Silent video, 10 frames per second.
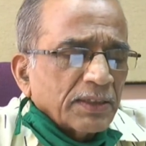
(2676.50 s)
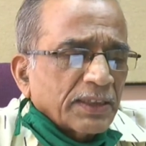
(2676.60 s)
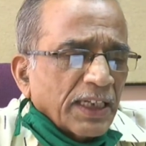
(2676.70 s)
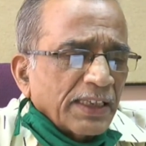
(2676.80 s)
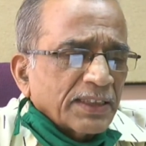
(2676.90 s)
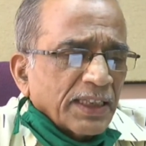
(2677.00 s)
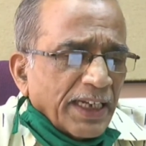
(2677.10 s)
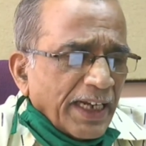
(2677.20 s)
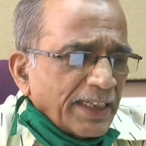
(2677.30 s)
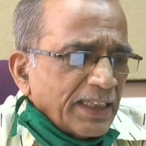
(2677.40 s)
tells
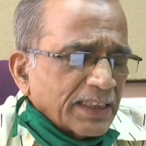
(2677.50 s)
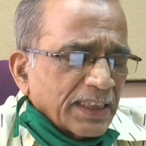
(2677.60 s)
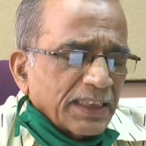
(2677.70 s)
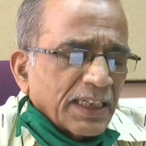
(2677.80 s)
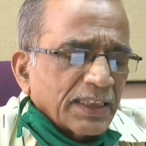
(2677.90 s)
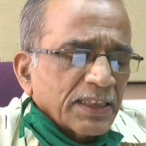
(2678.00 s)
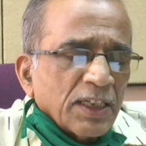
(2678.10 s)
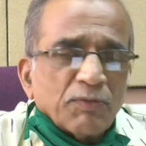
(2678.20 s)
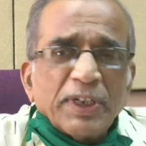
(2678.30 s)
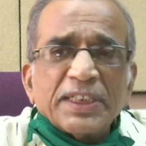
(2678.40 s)
8 diseases
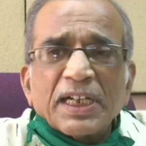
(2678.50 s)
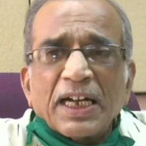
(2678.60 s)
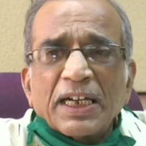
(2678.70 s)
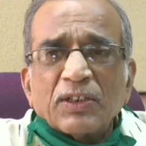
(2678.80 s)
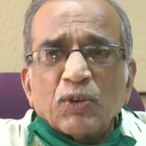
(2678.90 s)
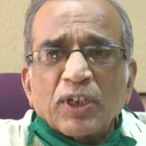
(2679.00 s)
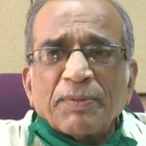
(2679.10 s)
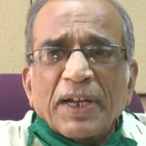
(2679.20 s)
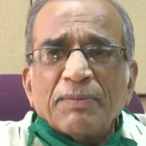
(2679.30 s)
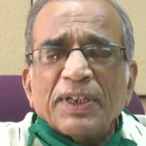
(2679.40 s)
which are
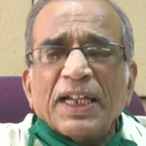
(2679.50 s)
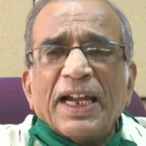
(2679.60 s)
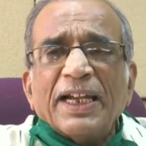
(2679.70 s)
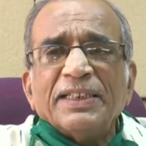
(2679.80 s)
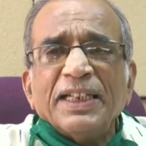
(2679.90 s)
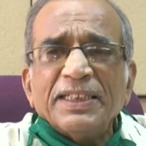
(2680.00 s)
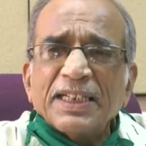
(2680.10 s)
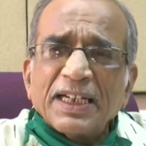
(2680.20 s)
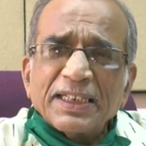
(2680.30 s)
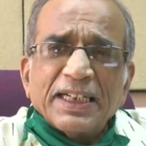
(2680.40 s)
notifiable, and these
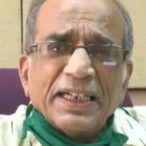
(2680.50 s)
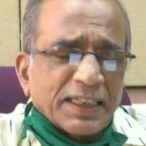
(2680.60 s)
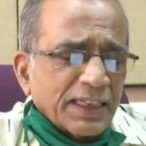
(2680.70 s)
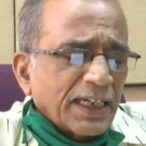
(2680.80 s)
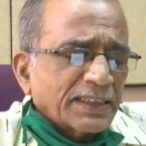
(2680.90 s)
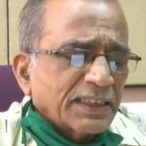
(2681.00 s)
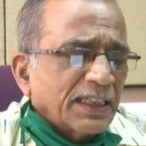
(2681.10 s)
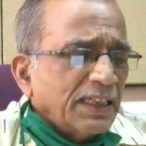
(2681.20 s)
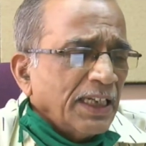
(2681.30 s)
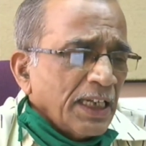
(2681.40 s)
are
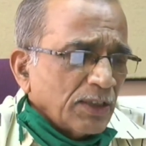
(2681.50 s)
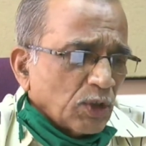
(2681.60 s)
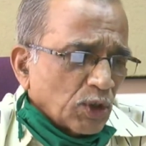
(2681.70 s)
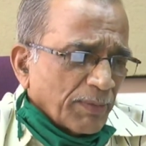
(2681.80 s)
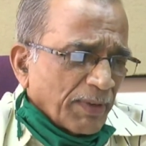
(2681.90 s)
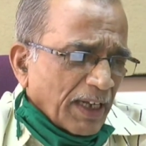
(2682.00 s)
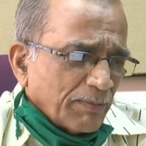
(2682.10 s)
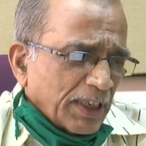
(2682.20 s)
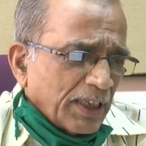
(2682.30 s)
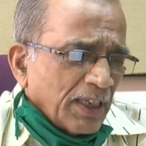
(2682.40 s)
internationally
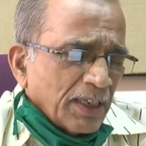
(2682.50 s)
notifiable.